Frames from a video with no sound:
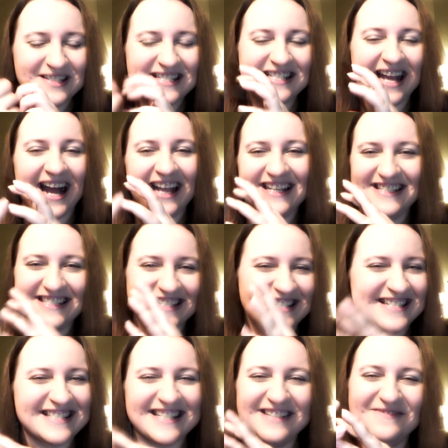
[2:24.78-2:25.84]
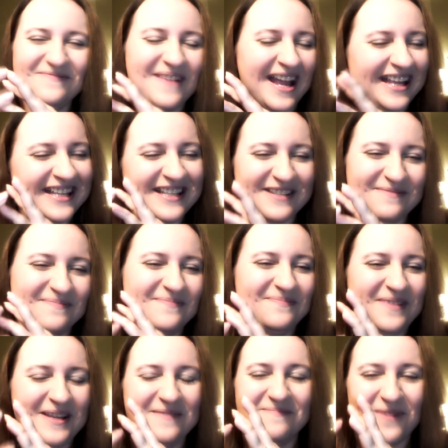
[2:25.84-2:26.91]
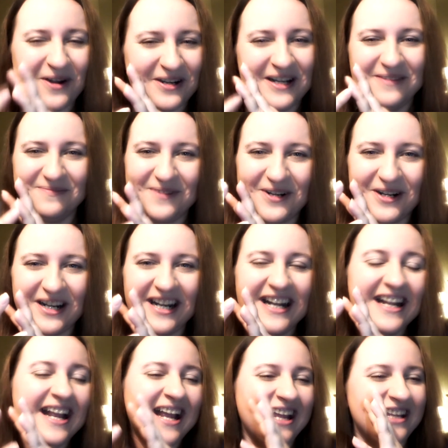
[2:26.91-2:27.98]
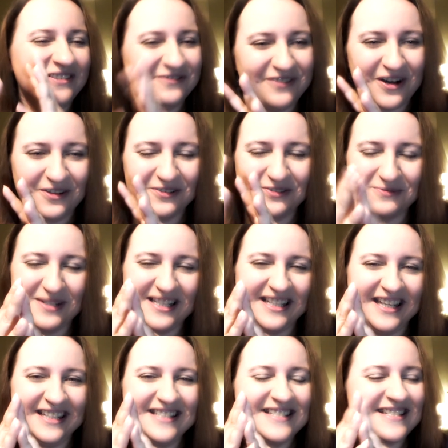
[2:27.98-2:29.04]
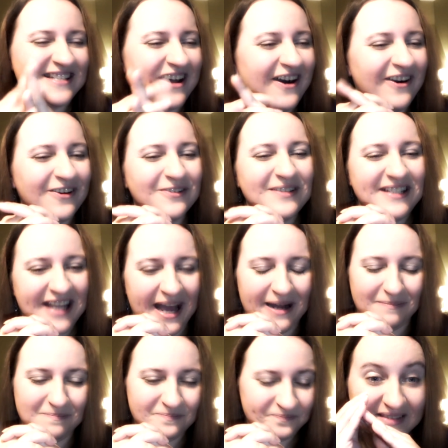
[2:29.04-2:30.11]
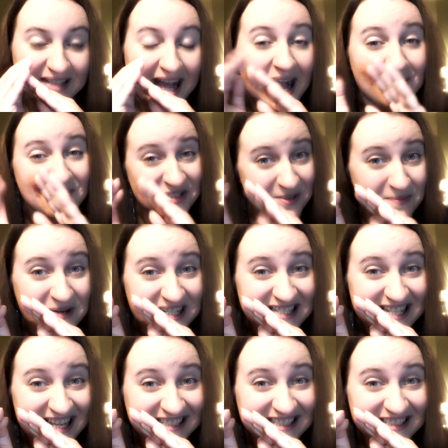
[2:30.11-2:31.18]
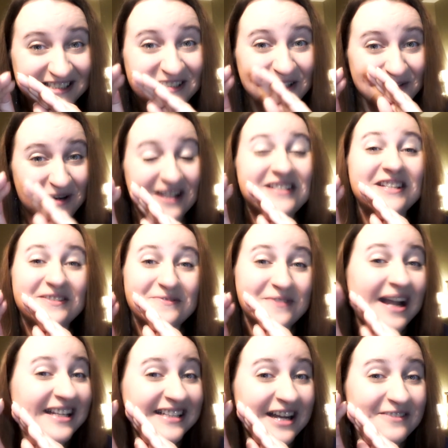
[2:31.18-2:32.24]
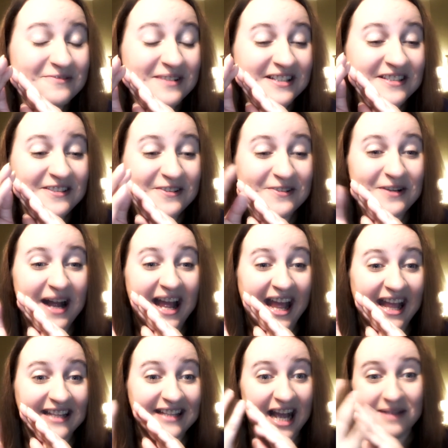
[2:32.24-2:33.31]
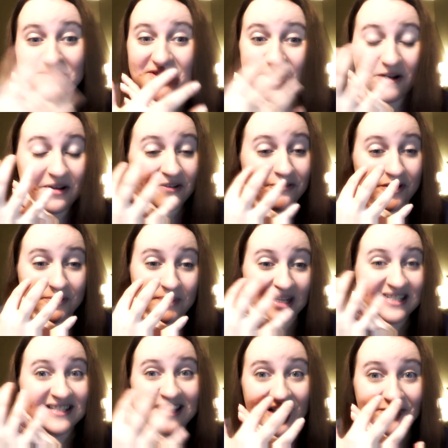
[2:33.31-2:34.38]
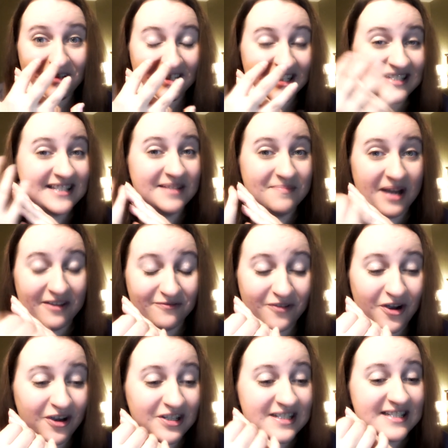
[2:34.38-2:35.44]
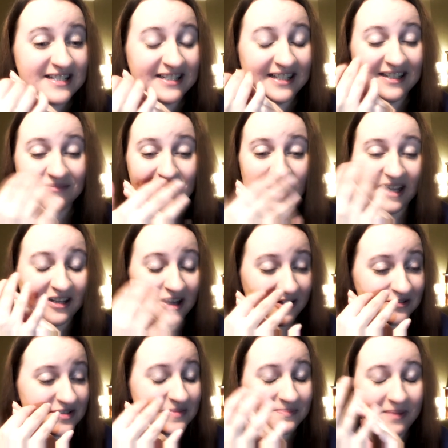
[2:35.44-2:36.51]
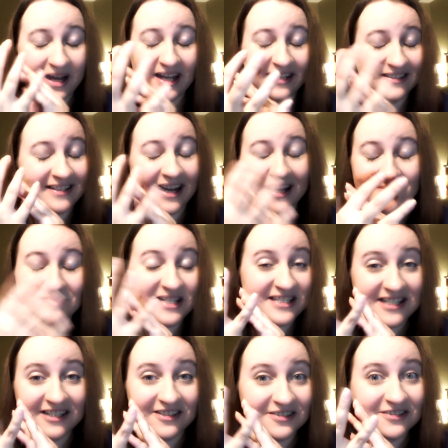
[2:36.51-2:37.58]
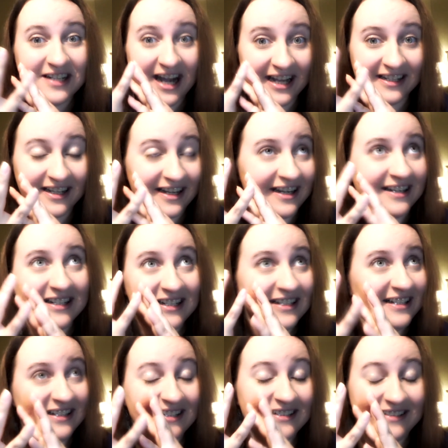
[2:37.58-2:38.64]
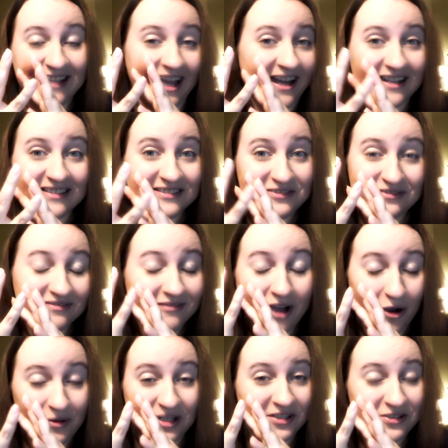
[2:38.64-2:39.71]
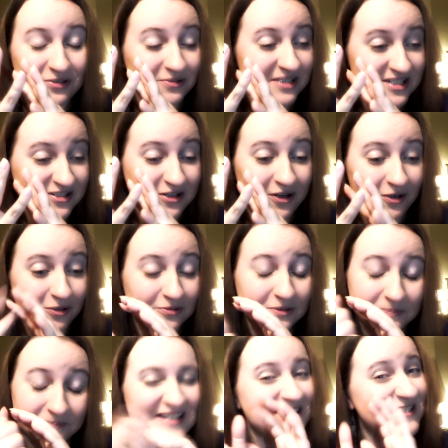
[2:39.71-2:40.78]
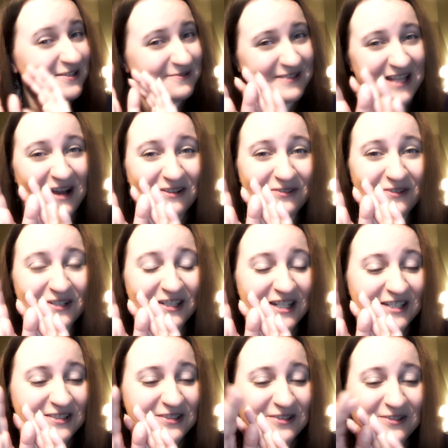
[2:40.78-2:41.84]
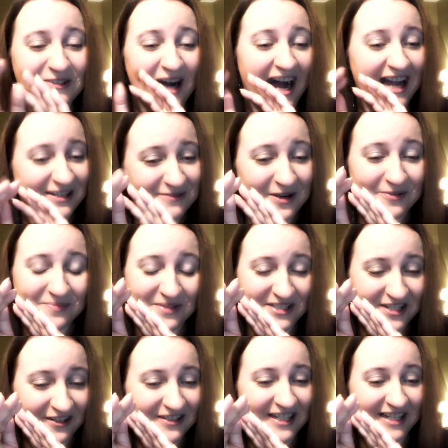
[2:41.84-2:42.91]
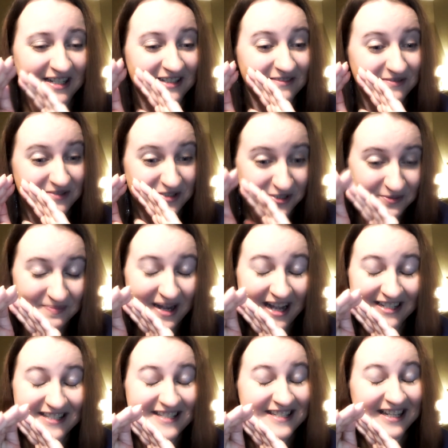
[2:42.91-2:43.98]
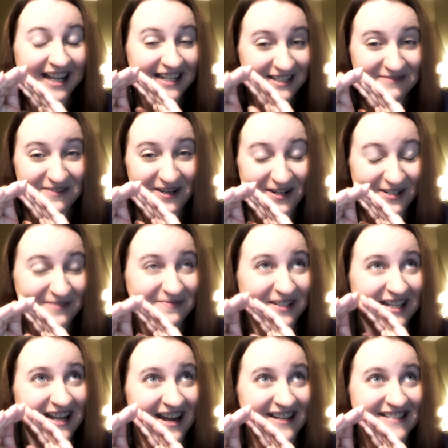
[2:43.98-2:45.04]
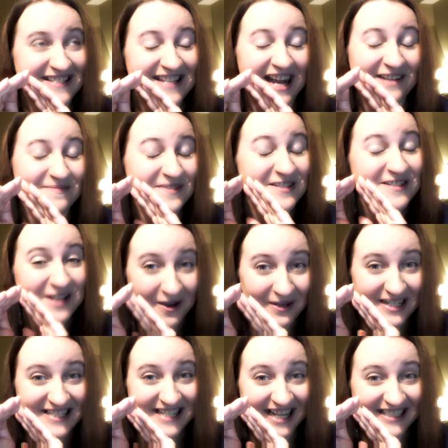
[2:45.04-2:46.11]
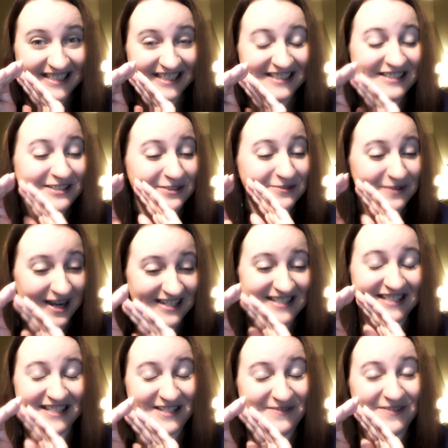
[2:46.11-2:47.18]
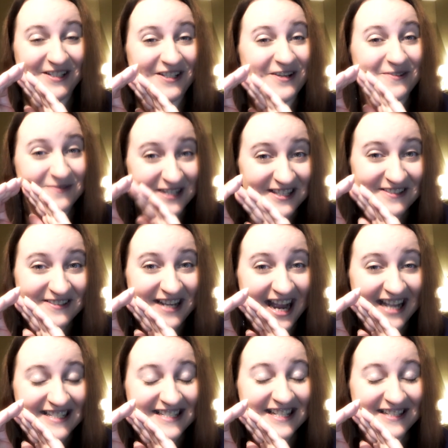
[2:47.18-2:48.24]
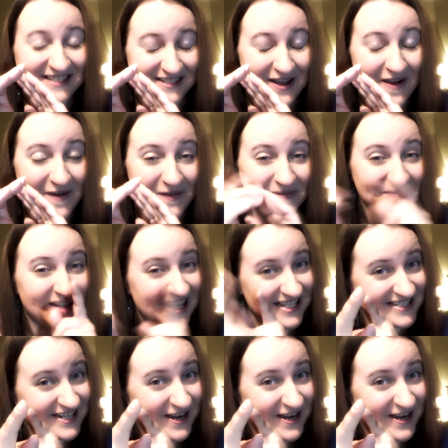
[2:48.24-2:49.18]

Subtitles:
PSY just make him be more and more involved with it. So yeah. I'm super excited to watch it right now with you, and I'm sorry for my stuffiness in my voice, in my nose, but I'm still kinda, going through this cold. So without further ado, I won't be talking too much anymore because I'm so excited to watch this video with you guys, so let's